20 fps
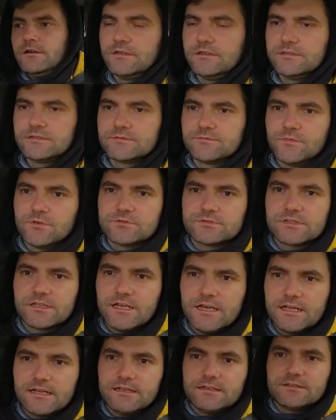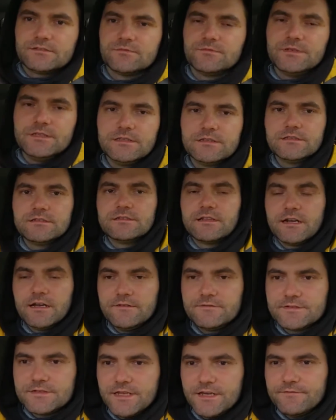It's most likely to be the
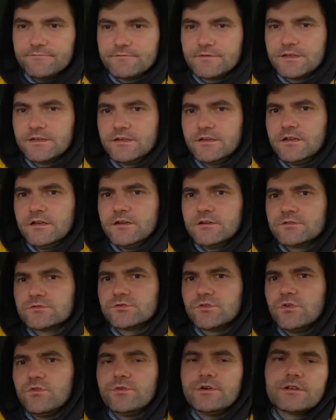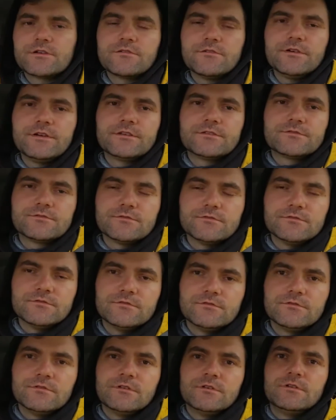drive shaft, so we're going
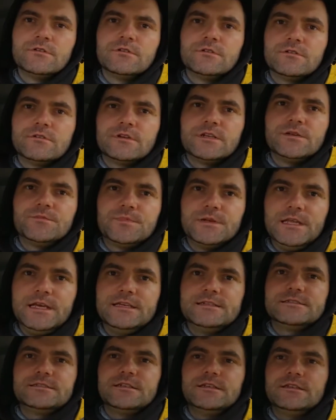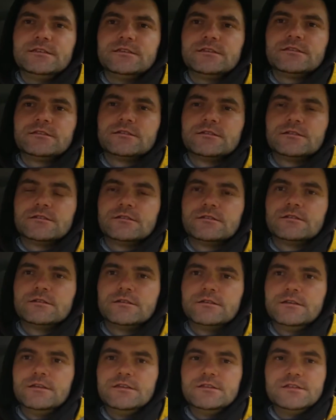to replace it
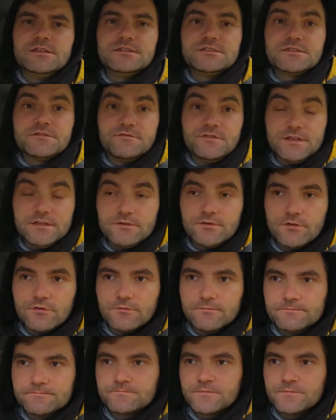in this video.